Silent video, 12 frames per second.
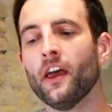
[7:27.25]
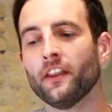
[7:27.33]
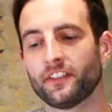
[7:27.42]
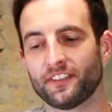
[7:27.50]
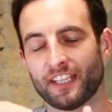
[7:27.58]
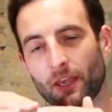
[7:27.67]

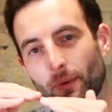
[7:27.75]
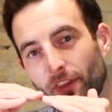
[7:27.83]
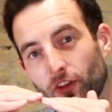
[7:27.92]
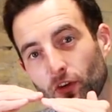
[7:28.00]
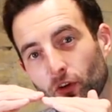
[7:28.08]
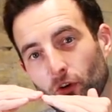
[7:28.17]
to say whether
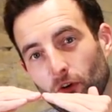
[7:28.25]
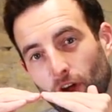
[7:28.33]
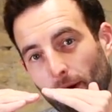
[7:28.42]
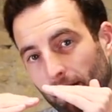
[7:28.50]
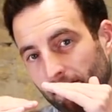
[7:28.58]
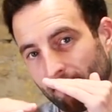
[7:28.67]
you're
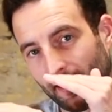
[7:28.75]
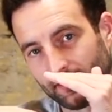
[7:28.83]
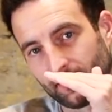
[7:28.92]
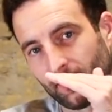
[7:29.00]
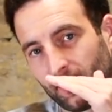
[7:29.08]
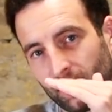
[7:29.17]
going
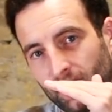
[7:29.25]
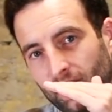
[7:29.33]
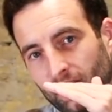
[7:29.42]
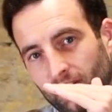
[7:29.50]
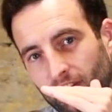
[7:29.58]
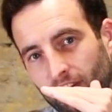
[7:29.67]
faster than
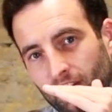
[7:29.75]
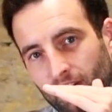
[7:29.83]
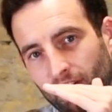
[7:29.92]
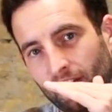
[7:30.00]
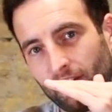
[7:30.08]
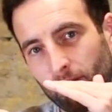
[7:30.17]

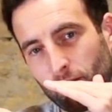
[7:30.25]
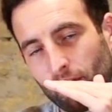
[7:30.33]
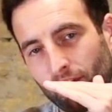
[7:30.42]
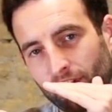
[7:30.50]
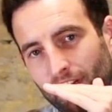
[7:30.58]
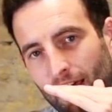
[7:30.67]
the
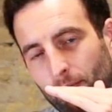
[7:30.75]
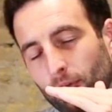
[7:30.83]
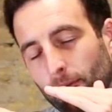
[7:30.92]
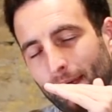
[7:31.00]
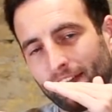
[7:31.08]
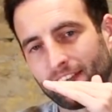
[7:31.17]
previous lap or
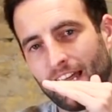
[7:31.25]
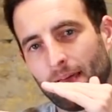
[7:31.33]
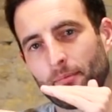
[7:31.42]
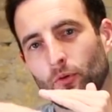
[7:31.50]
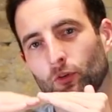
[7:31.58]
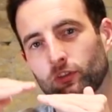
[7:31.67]
the best lap
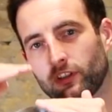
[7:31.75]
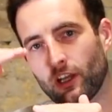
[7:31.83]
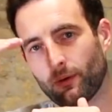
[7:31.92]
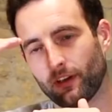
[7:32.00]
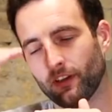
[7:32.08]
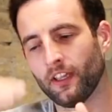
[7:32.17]
or
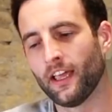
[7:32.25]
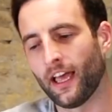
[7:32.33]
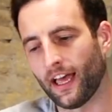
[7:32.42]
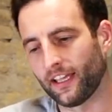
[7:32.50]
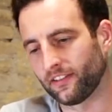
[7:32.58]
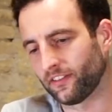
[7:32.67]
slower.
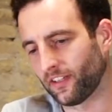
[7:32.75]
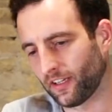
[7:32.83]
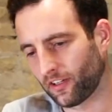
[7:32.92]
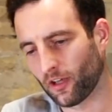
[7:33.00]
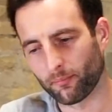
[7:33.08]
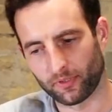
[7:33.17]
And
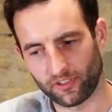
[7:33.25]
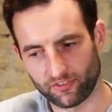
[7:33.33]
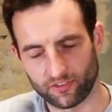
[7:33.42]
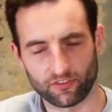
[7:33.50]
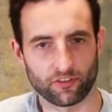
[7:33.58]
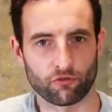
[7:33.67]
companies
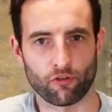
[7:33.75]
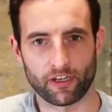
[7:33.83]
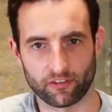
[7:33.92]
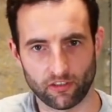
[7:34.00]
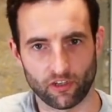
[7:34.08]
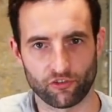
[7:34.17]
such as
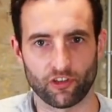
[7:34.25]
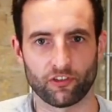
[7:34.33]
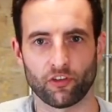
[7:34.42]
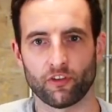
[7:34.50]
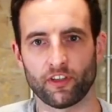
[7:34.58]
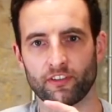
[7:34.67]
Race Logic
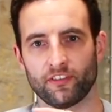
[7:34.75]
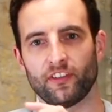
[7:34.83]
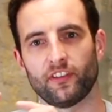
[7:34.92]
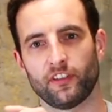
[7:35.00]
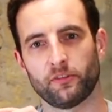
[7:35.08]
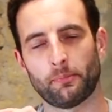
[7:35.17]
do this. It's a
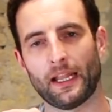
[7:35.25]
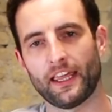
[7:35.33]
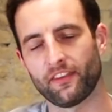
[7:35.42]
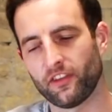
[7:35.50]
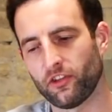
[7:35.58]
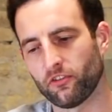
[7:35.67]
display
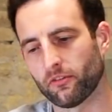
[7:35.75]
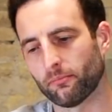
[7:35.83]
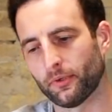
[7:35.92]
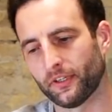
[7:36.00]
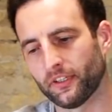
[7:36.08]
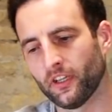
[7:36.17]
that you can
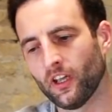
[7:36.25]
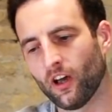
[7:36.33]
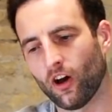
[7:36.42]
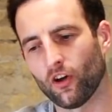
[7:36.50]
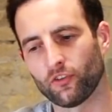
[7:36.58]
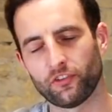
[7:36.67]
put
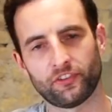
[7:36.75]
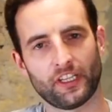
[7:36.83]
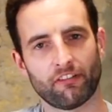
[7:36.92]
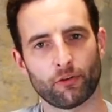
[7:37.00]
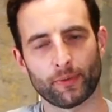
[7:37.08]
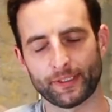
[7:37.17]
on the
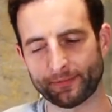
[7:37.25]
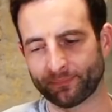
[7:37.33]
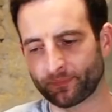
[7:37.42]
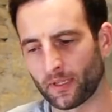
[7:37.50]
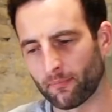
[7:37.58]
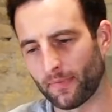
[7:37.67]
steering wheel.
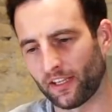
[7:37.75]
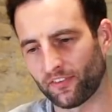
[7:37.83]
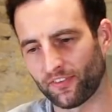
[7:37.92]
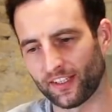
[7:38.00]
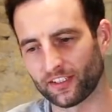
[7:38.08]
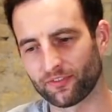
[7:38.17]
Makes
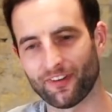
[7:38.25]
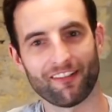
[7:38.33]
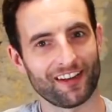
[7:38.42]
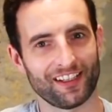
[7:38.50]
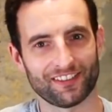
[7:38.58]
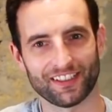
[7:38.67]
things
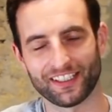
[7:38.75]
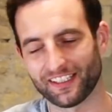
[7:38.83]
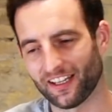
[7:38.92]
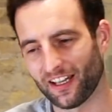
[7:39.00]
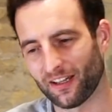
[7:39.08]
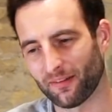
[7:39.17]
very
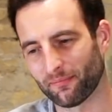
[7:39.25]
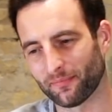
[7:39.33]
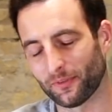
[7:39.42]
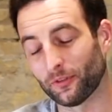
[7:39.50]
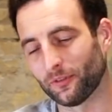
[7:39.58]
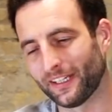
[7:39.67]
easy
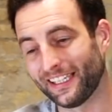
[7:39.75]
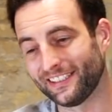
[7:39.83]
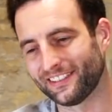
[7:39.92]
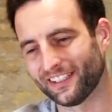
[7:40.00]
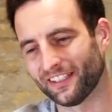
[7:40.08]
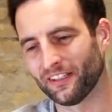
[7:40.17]
or
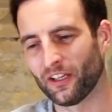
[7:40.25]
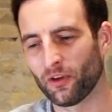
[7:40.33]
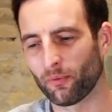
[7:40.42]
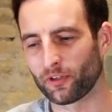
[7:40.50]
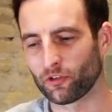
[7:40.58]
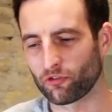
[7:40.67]
easier
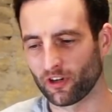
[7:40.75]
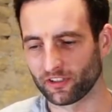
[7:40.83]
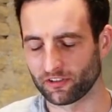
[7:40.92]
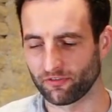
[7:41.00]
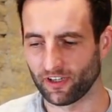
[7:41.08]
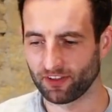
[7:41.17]
when you're trying
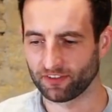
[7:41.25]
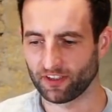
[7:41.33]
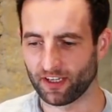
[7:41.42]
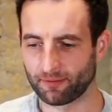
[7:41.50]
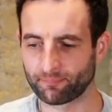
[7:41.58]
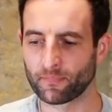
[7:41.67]
to find the
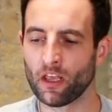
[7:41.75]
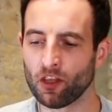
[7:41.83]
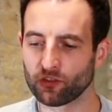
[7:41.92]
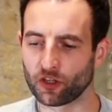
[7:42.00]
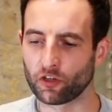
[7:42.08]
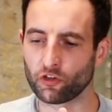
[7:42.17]
time.
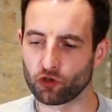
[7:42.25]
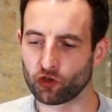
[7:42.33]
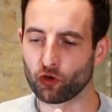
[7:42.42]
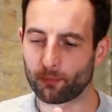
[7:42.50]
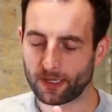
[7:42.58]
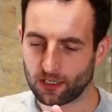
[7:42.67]
So
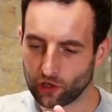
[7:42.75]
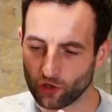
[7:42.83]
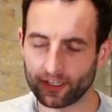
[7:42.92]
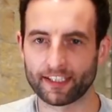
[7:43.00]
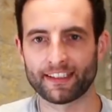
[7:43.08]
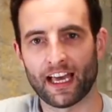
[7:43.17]
you'll be
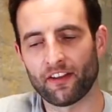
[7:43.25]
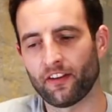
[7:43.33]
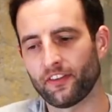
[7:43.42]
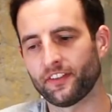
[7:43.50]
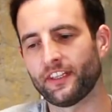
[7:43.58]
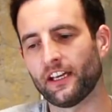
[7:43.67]
looking down
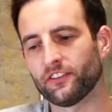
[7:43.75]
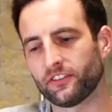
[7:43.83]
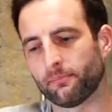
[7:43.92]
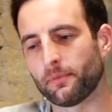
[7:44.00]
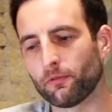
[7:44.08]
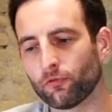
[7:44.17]
at the delta
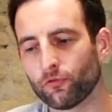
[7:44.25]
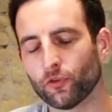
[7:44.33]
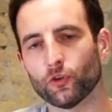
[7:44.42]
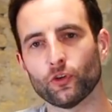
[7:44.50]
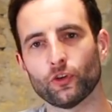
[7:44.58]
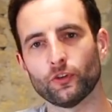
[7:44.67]

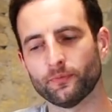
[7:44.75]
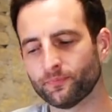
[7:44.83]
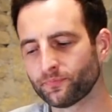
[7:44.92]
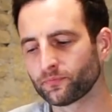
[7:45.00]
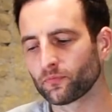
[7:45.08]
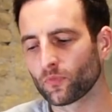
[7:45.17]
before
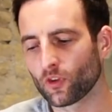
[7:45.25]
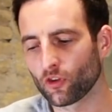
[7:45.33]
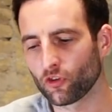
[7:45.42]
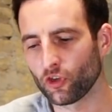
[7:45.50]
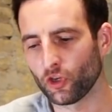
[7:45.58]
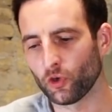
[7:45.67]

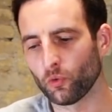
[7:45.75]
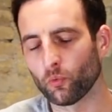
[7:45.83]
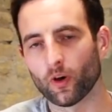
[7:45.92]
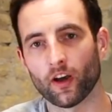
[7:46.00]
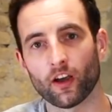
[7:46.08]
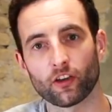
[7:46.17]
you
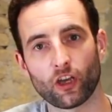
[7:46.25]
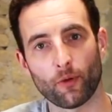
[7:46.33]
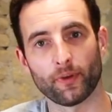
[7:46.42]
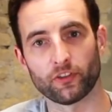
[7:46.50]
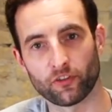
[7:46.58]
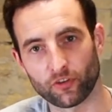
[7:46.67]
go
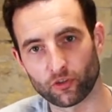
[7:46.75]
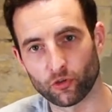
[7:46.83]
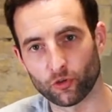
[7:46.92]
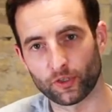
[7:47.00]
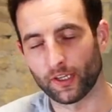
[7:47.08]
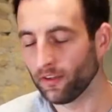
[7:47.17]
into the
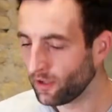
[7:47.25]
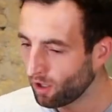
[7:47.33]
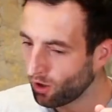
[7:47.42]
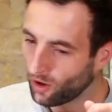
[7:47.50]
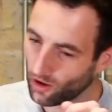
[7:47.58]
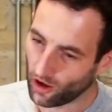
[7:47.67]
corner.
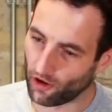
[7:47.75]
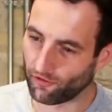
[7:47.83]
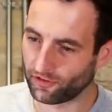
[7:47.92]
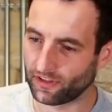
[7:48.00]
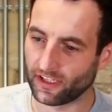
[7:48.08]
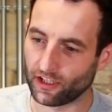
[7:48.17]

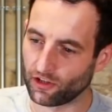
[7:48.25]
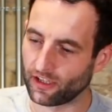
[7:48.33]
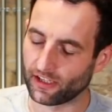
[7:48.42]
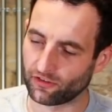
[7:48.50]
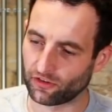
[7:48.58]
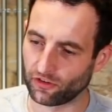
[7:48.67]
Obviously you
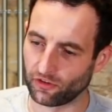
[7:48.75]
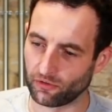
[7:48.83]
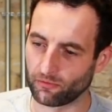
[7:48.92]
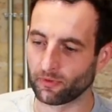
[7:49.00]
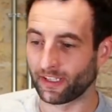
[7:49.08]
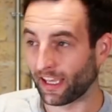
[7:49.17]
need
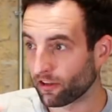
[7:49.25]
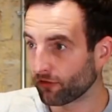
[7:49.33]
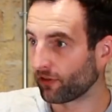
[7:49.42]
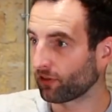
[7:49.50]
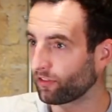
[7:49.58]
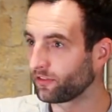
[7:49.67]
to get your
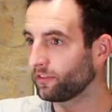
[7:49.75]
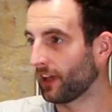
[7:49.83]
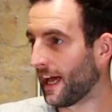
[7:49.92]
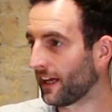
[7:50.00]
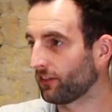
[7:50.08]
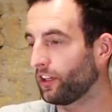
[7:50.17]
vision
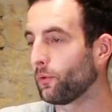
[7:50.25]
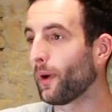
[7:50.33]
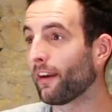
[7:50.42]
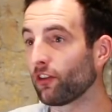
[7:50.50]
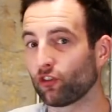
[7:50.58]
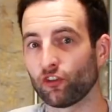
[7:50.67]
actually
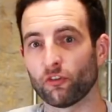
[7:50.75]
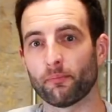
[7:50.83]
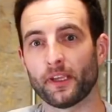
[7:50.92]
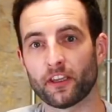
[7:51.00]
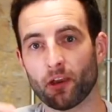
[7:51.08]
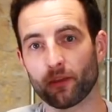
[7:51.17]
where it should
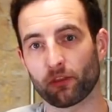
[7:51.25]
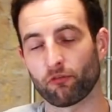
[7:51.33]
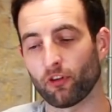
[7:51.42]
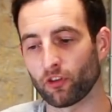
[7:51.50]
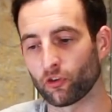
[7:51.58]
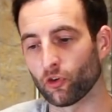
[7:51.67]
be going
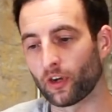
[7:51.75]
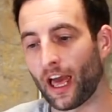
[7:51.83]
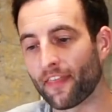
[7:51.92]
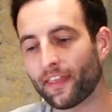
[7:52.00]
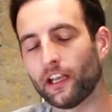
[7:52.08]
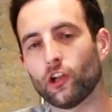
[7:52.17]
through the corner,
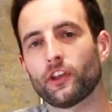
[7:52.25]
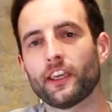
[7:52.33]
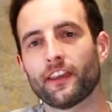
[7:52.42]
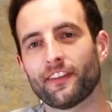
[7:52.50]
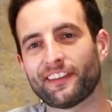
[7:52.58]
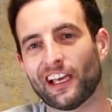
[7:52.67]
and then looking
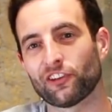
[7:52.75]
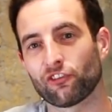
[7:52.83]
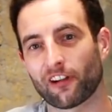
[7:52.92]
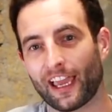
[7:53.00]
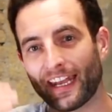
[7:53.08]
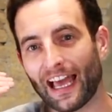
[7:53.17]
at the delta
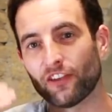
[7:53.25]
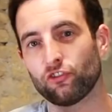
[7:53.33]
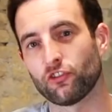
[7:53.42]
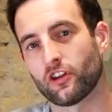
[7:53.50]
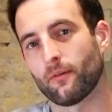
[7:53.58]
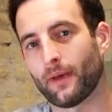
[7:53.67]
again as
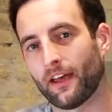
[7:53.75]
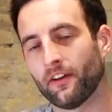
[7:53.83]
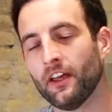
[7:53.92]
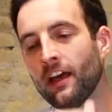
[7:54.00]
you come out,